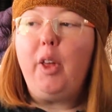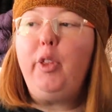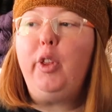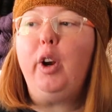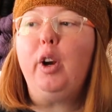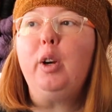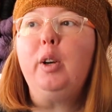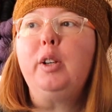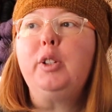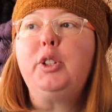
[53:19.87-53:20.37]

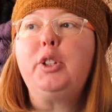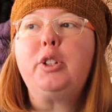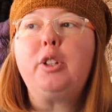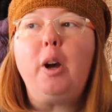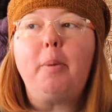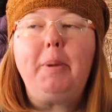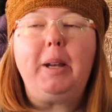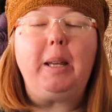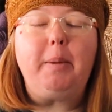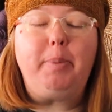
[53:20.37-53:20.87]
There are
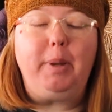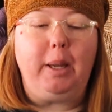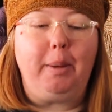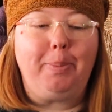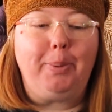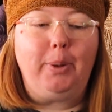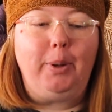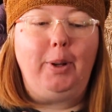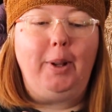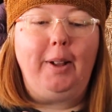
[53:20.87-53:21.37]
so many
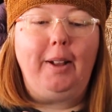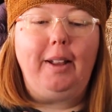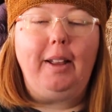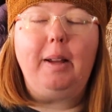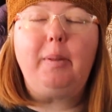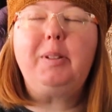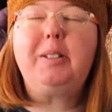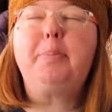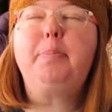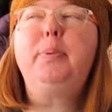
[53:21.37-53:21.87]
people.
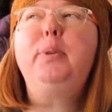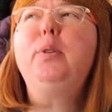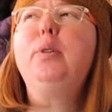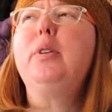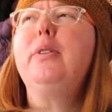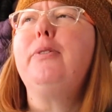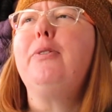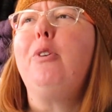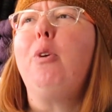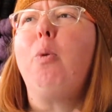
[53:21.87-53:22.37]
It was
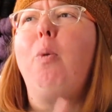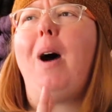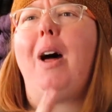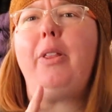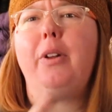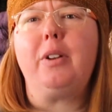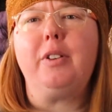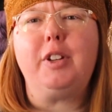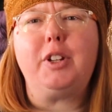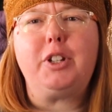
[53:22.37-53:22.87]
beautiful
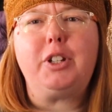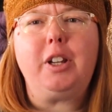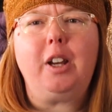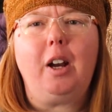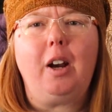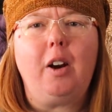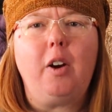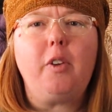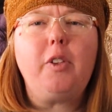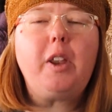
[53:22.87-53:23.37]
weather this
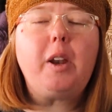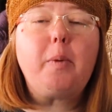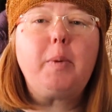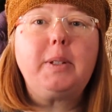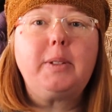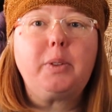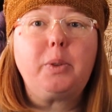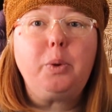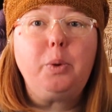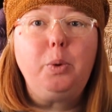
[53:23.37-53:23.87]
year that it
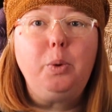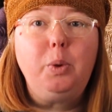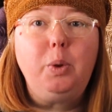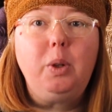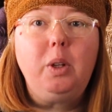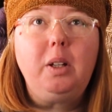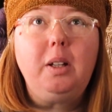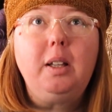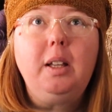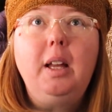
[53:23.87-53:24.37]
was
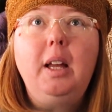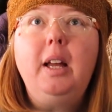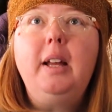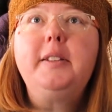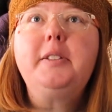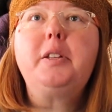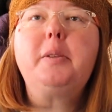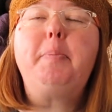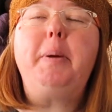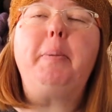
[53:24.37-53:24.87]
cool
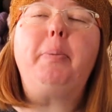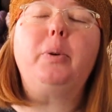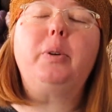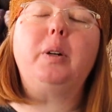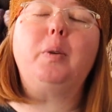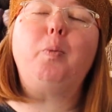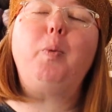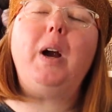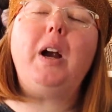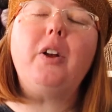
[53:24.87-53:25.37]
so people
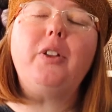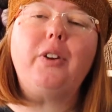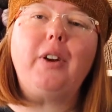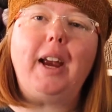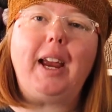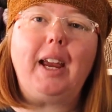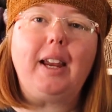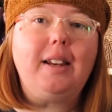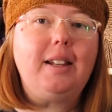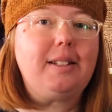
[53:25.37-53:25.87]
could wear their
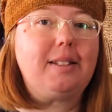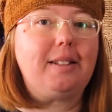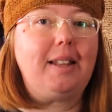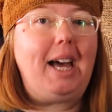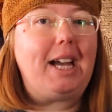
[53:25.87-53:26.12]
hand knits.